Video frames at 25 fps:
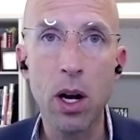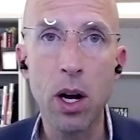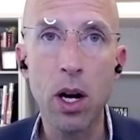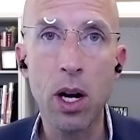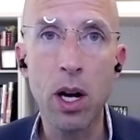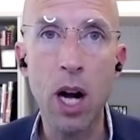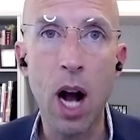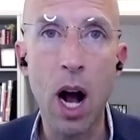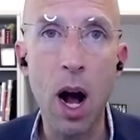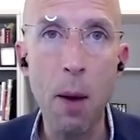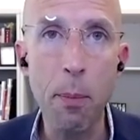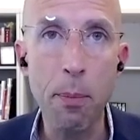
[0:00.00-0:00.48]

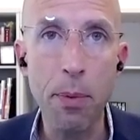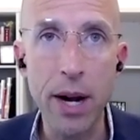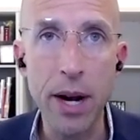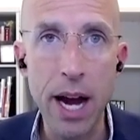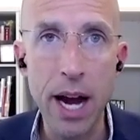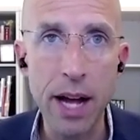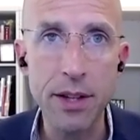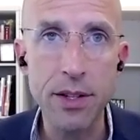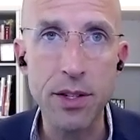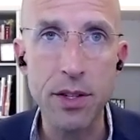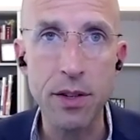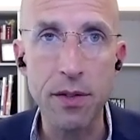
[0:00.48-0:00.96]

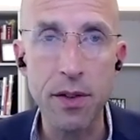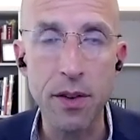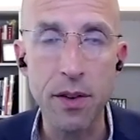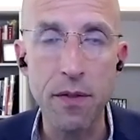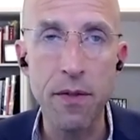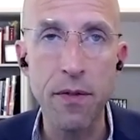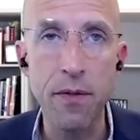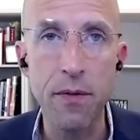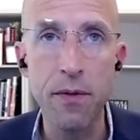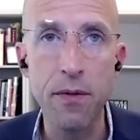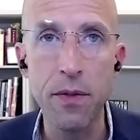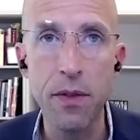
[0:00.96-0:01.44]
comprehensive,
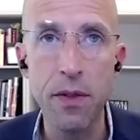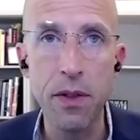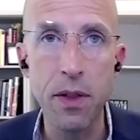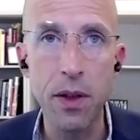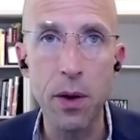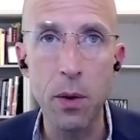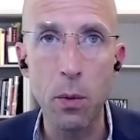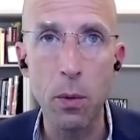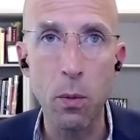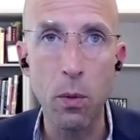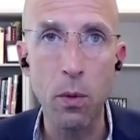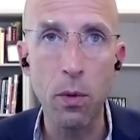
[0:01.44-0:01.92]

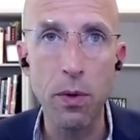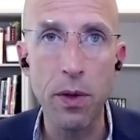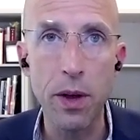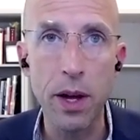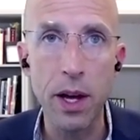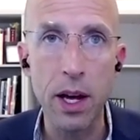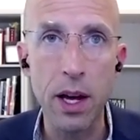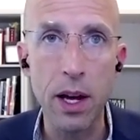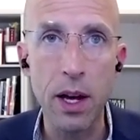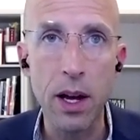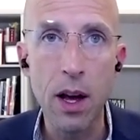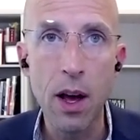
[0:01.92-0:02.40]

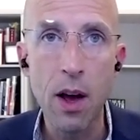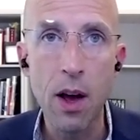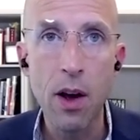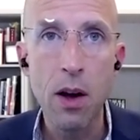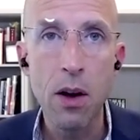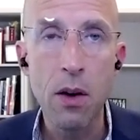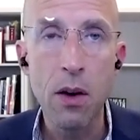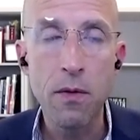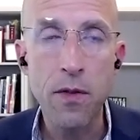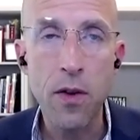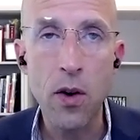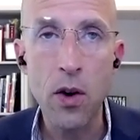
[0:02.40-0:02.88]
the
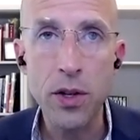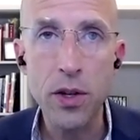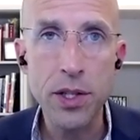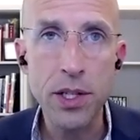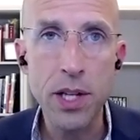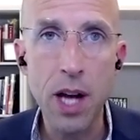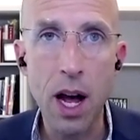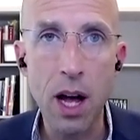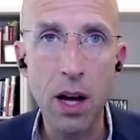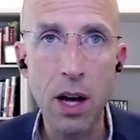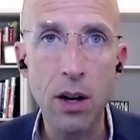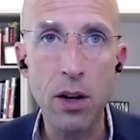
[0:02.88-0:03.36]
first
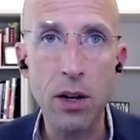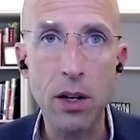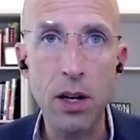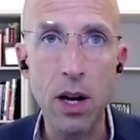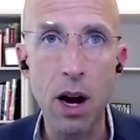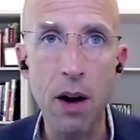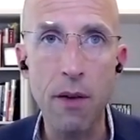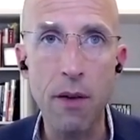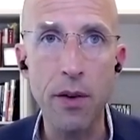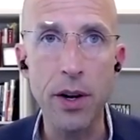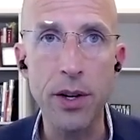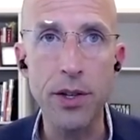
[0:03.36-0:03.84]
dollar
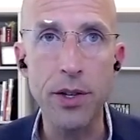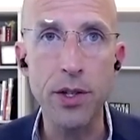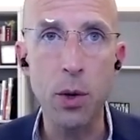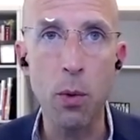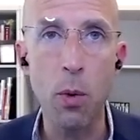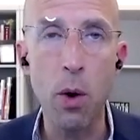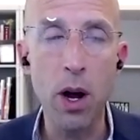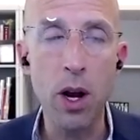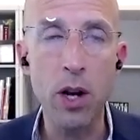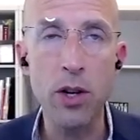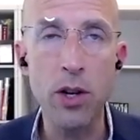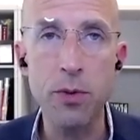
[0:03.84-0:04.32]
coverage, the
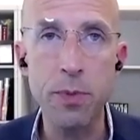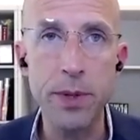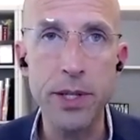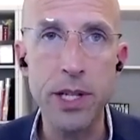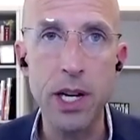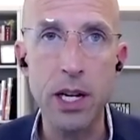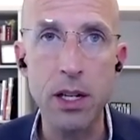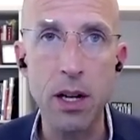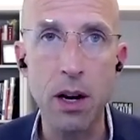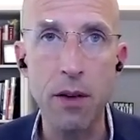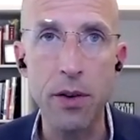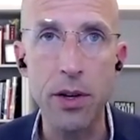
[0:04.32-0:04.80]

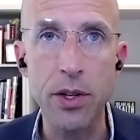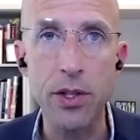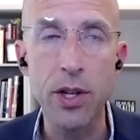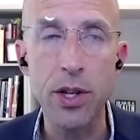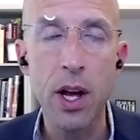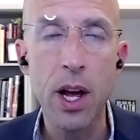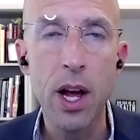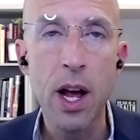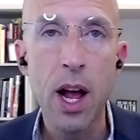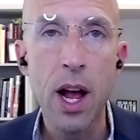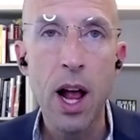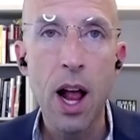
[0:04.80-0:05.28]
100% coverage,
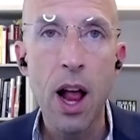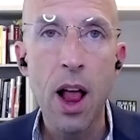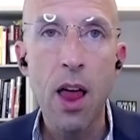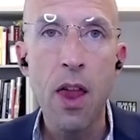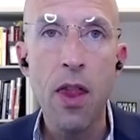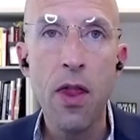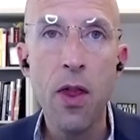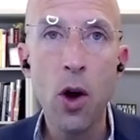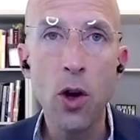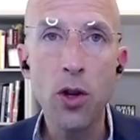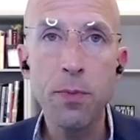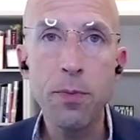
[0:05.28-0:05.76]

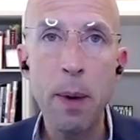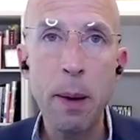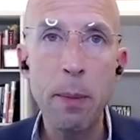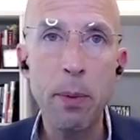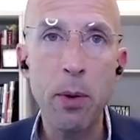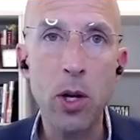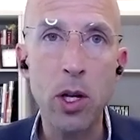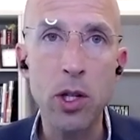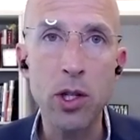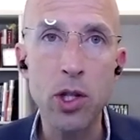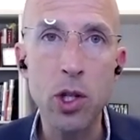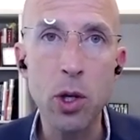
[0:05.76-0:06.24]
those
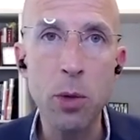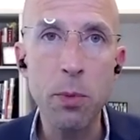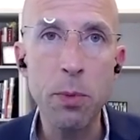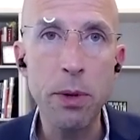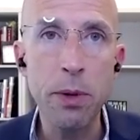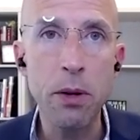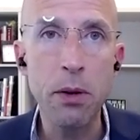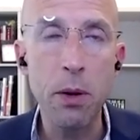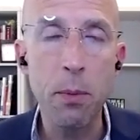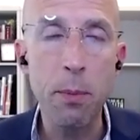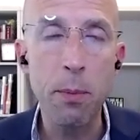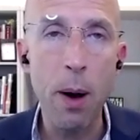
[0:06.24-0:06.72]
people consumed
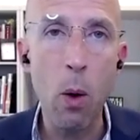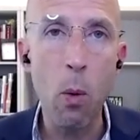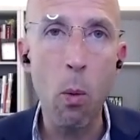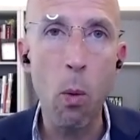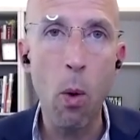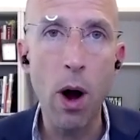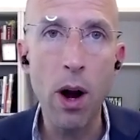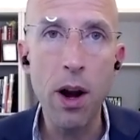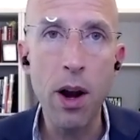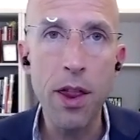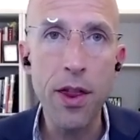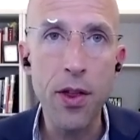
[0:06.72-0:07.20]
about
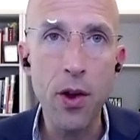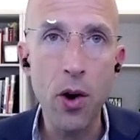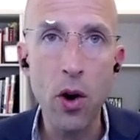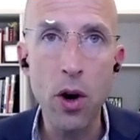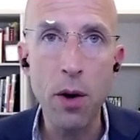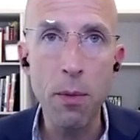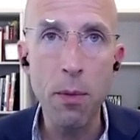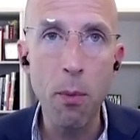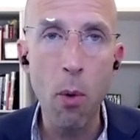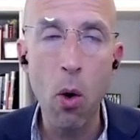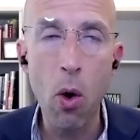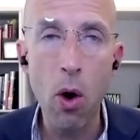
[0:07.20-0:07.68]
one
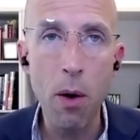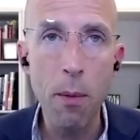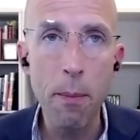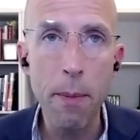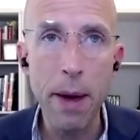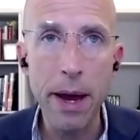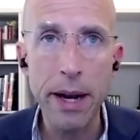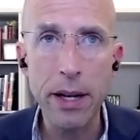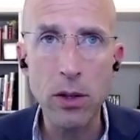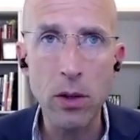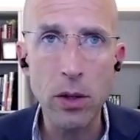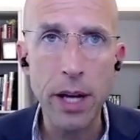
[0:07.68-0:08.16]
third more
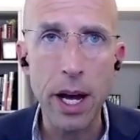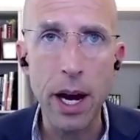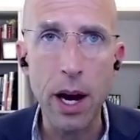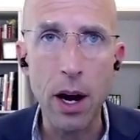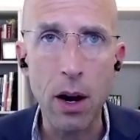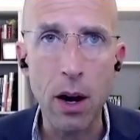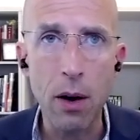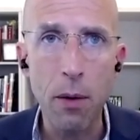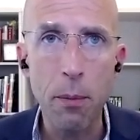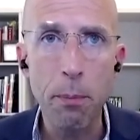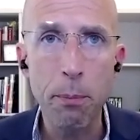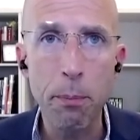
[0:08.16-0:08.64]
medical
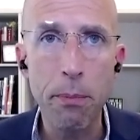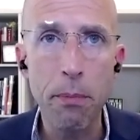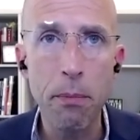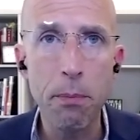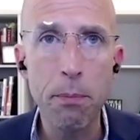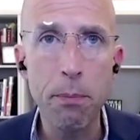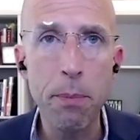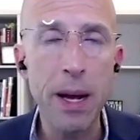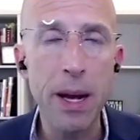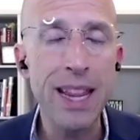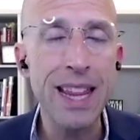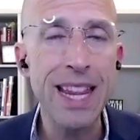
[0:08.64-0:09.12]
care,
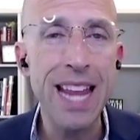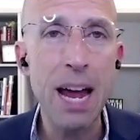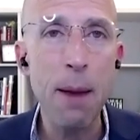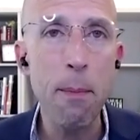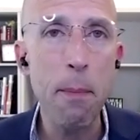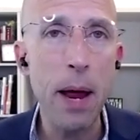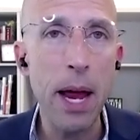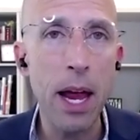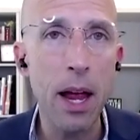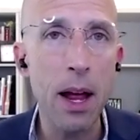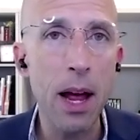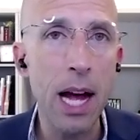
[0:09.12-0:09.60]
but
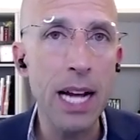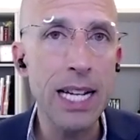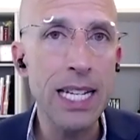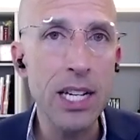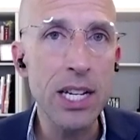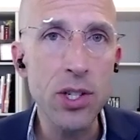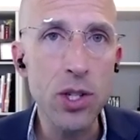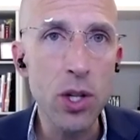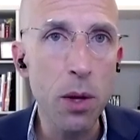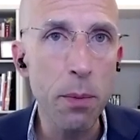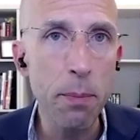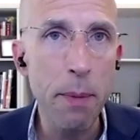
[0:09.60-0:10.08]
that
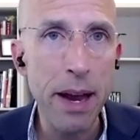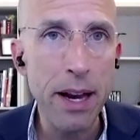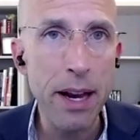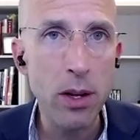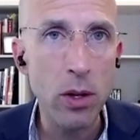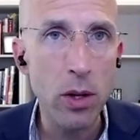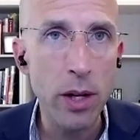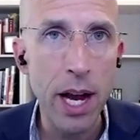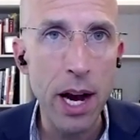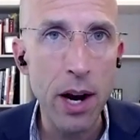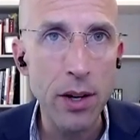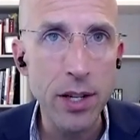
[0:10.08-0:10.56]
additional
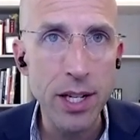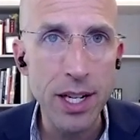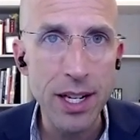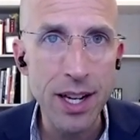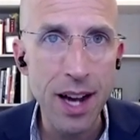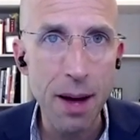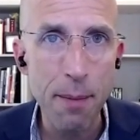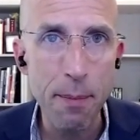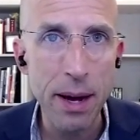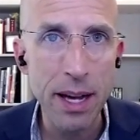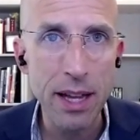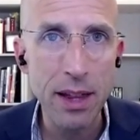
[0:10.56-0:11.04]
medical care did
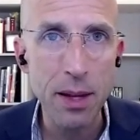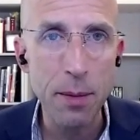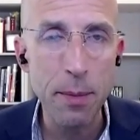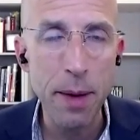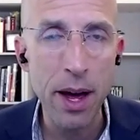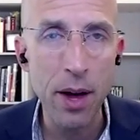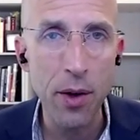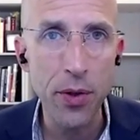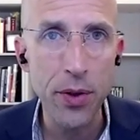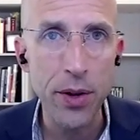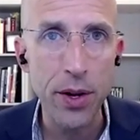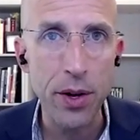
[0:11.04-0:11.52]
not make them
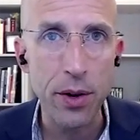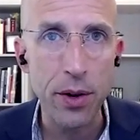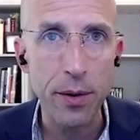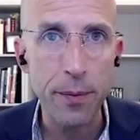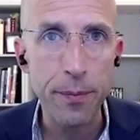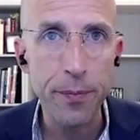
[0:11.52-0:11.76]
healthier.